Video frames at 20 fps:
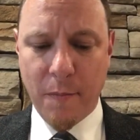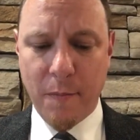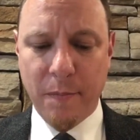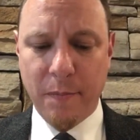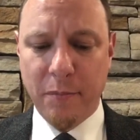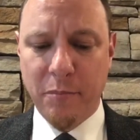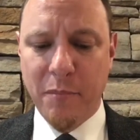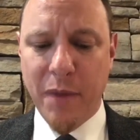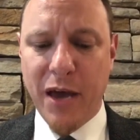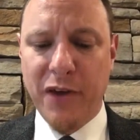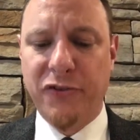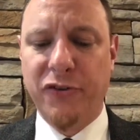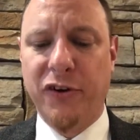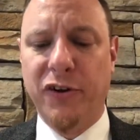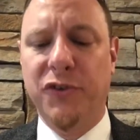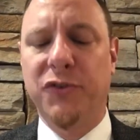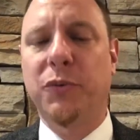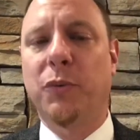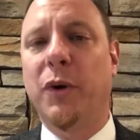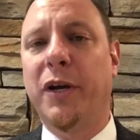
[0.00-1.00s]

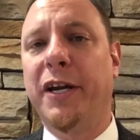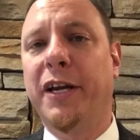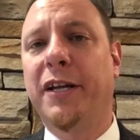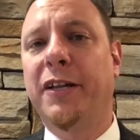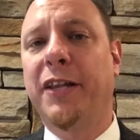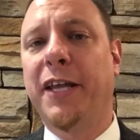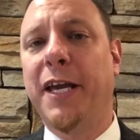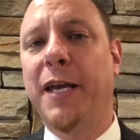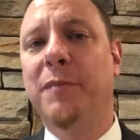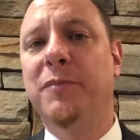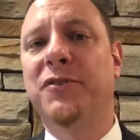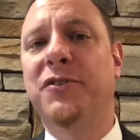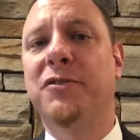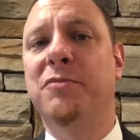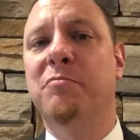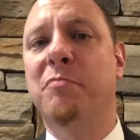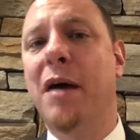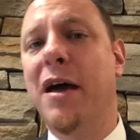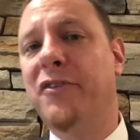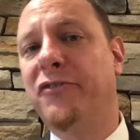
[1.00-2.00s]
measures what it claims to
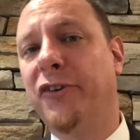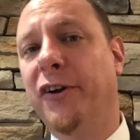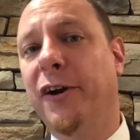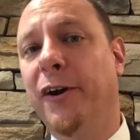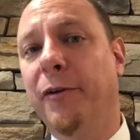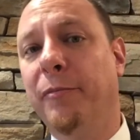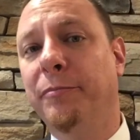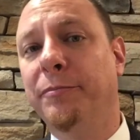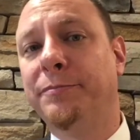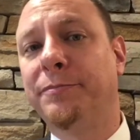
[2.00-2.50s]
measure.